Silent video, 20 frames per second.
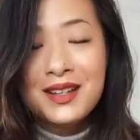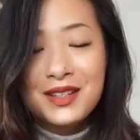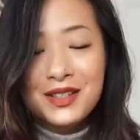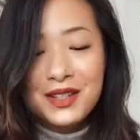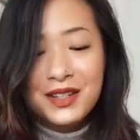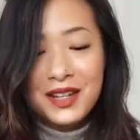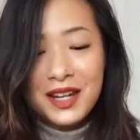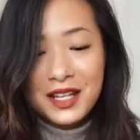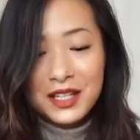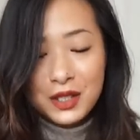
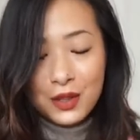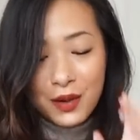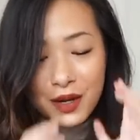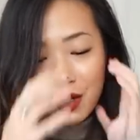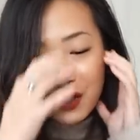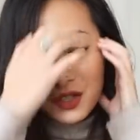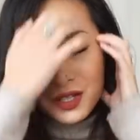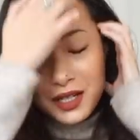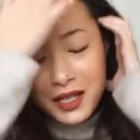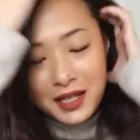So the next
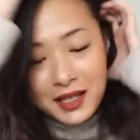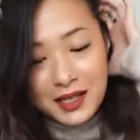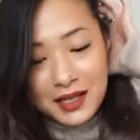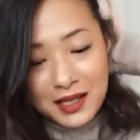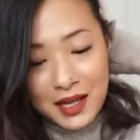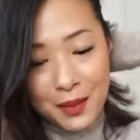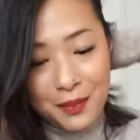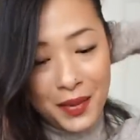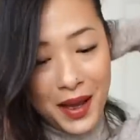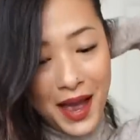question
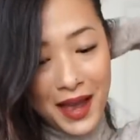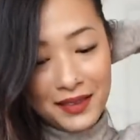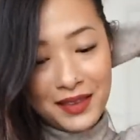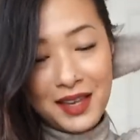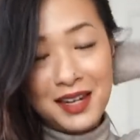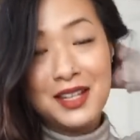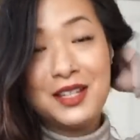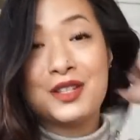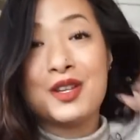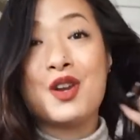is a bag
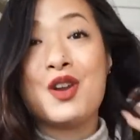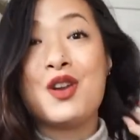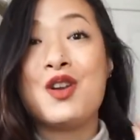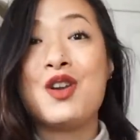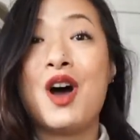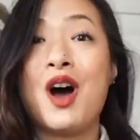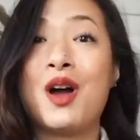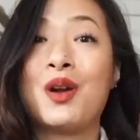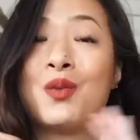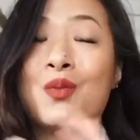that is
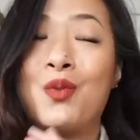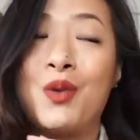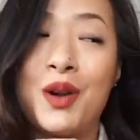not